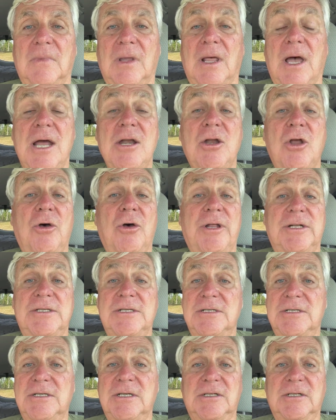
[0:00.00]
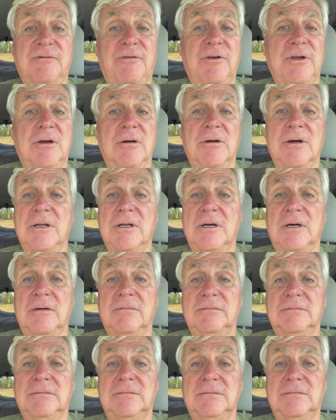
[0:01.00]
I know that's a six-figure income.
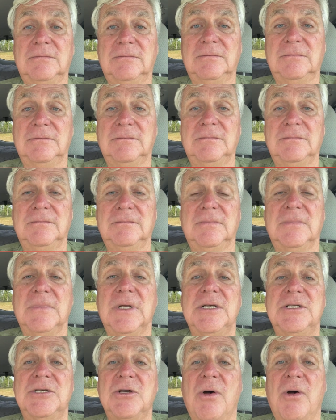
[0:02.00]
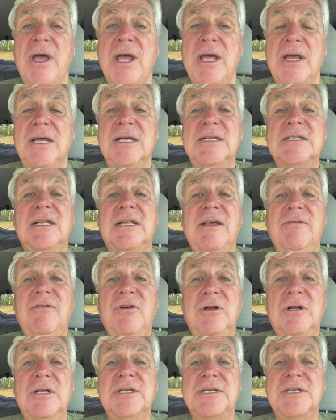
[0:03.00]
So, hey, is Live
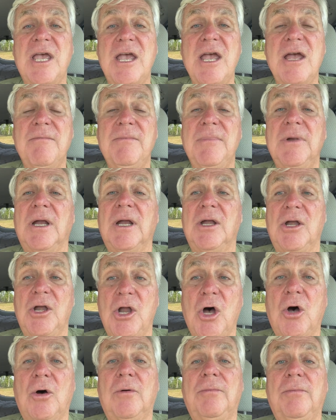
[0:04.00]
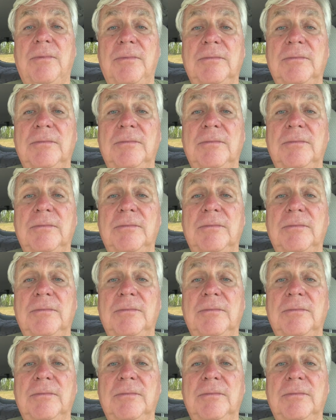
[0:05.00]
Good a scam? No.